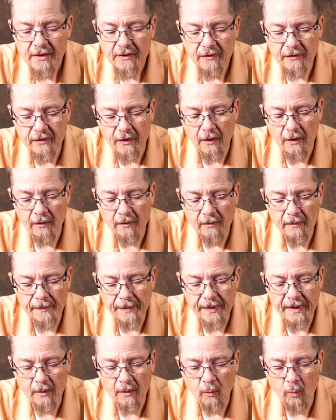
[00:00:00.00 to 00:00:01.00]

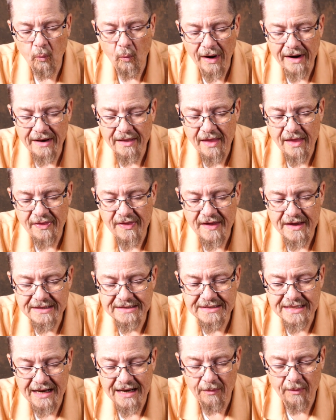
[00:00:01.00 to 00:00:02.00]
So one of the
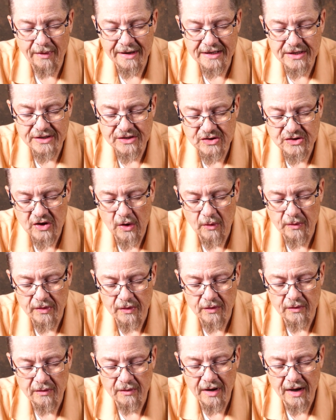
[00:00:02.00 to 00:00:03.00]
things that I wanted to show
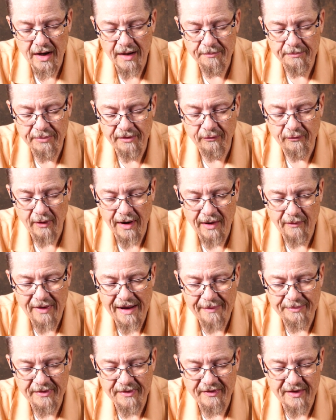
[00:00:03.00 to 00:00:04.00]
you before I
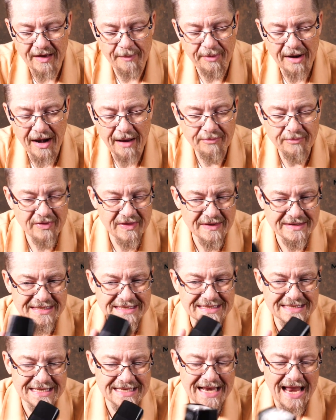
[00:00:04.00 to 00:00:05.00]
wrap this up, and this
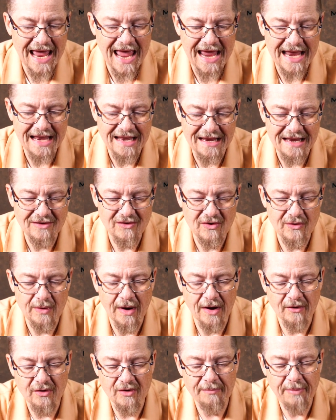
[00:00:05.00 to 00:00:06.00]
is an
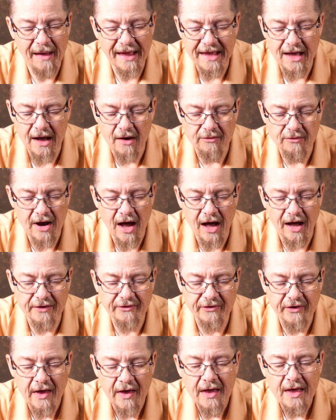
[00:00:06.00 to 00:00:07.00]
AD200 by
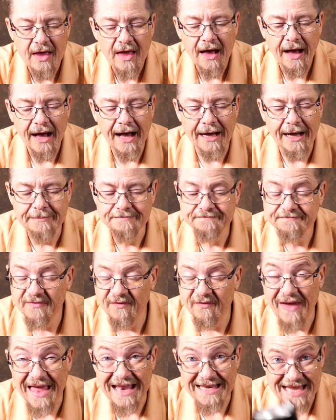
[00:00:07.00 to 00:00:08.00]
Godox.
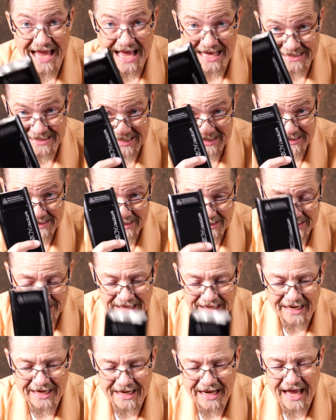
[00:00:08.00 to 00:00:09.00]
Fantastic little
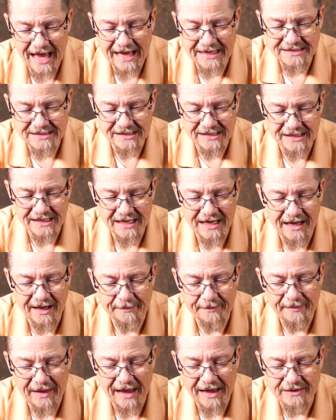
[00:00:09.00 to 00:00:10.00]
light, actually.
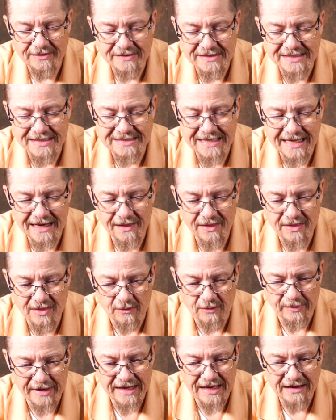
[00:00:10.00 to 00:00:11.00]
I use a set of
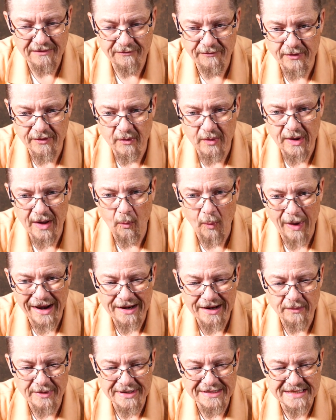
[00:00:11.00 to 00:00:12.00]
3 for doing
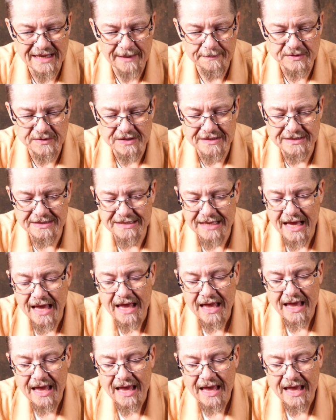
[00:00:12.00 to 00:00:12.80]
wedding receptions,